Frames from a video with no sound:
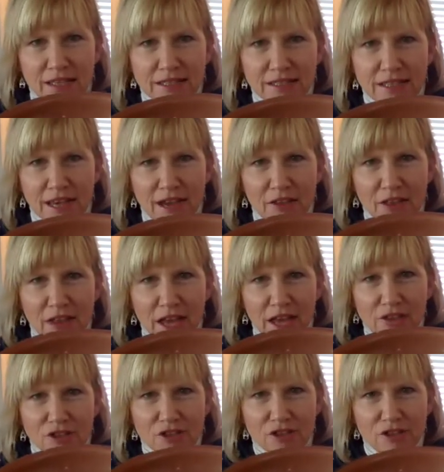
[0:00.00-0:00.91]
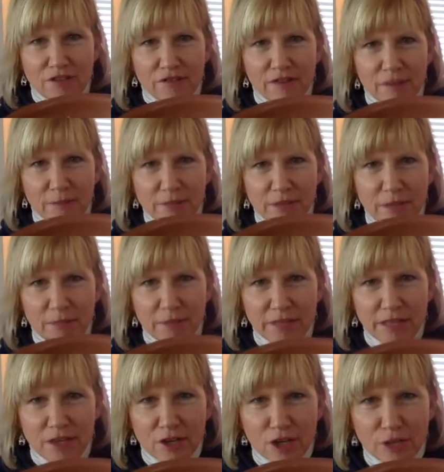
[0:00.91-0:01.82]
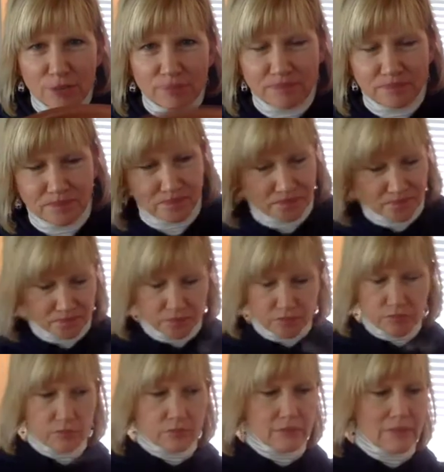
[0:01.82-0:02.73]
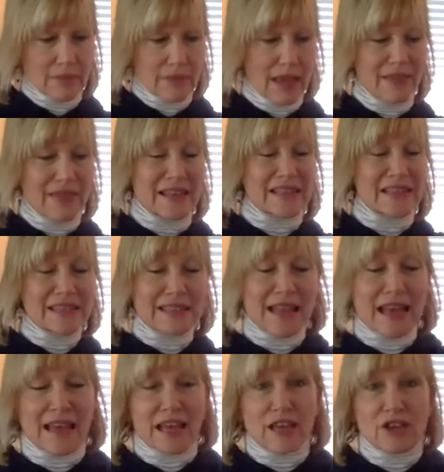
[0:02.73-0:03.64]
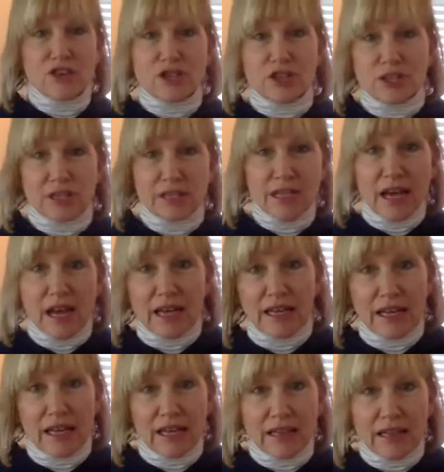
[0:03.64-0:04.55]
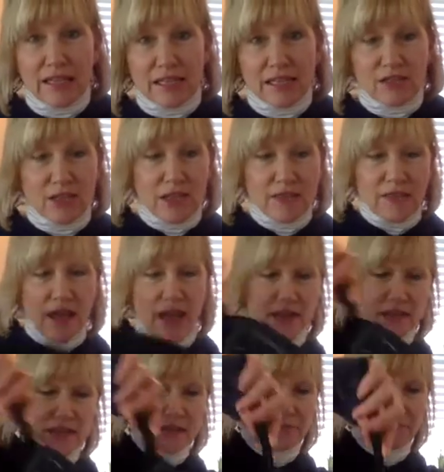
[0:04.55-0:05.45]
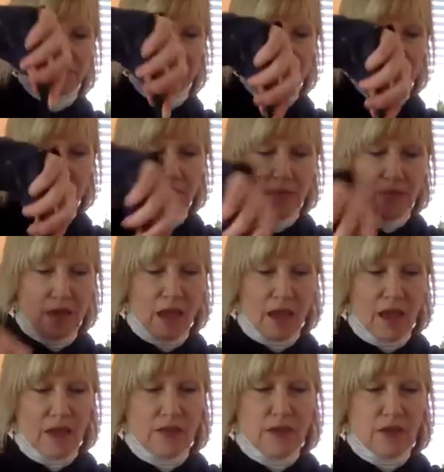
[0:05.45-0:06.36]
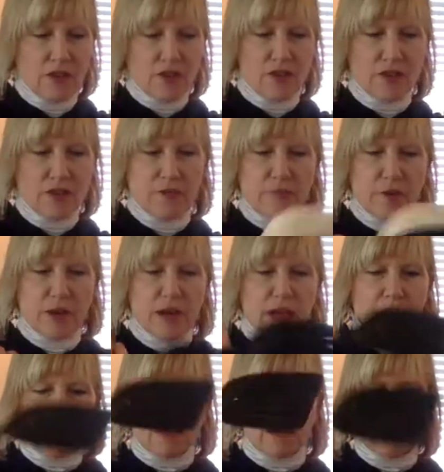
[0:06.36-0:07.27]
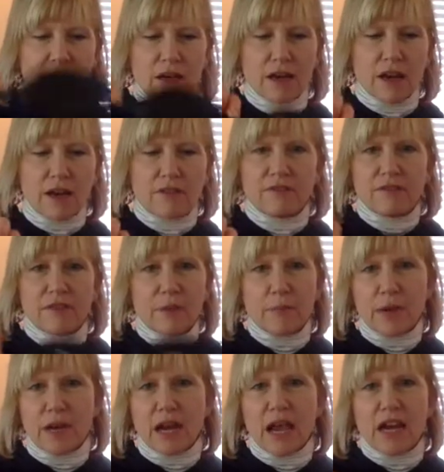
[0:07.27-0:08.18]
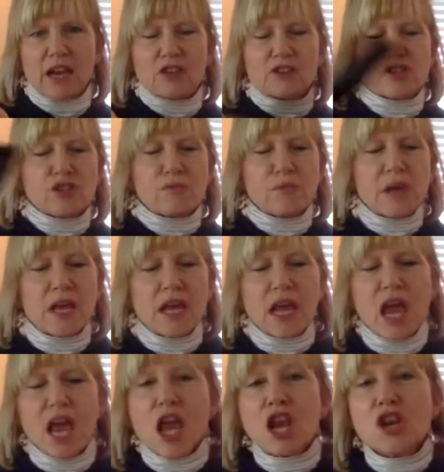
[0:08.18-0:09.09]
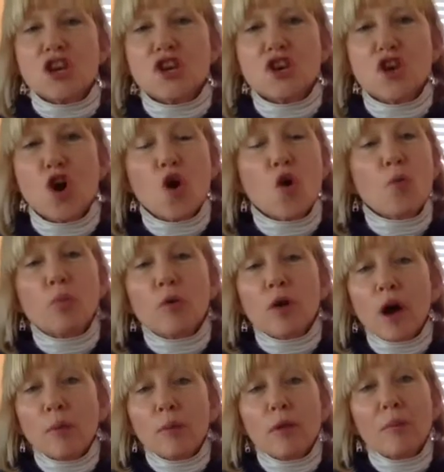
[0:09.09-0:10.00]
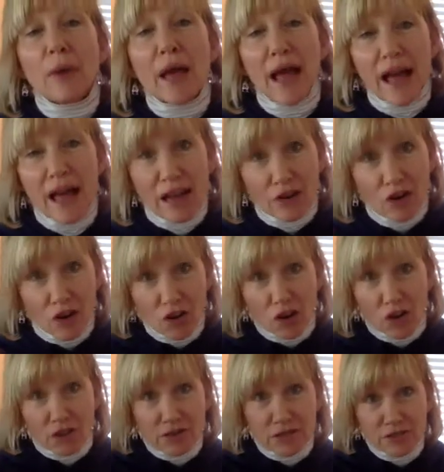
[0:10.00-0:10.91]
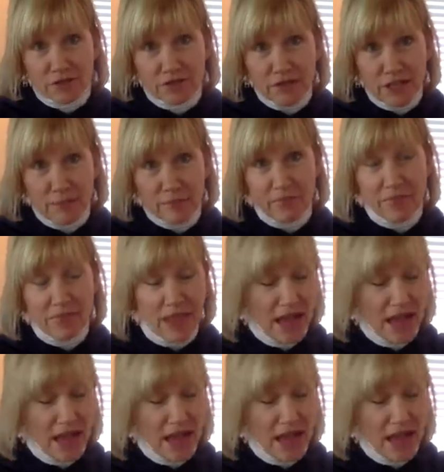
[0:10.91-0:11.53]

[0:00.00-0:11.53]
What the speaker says: See how the edges are flipped up a little? And this is like, it should slide like this. Look at that. And then you just pick it and flip it. And it should be no problem at all to flip.